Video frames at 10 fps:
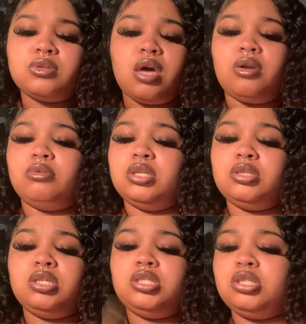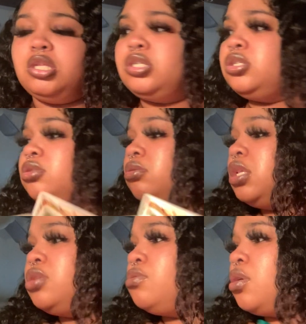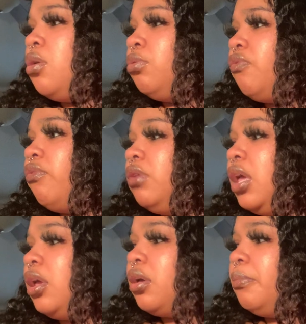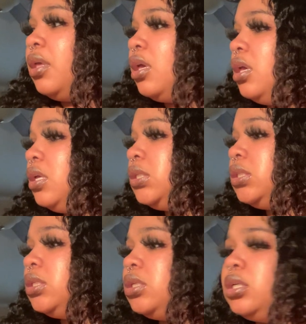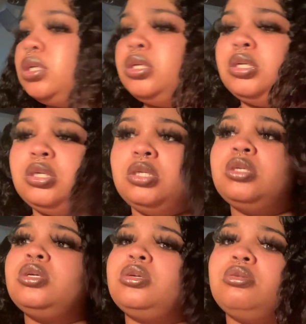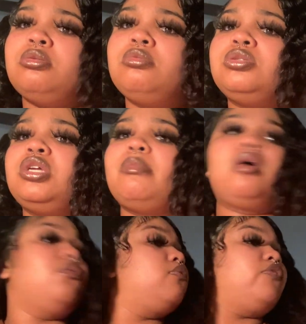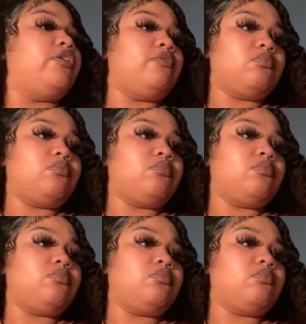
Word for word: Hold on, let, let's let's let's use a whole different deck because oh shit, my whole finna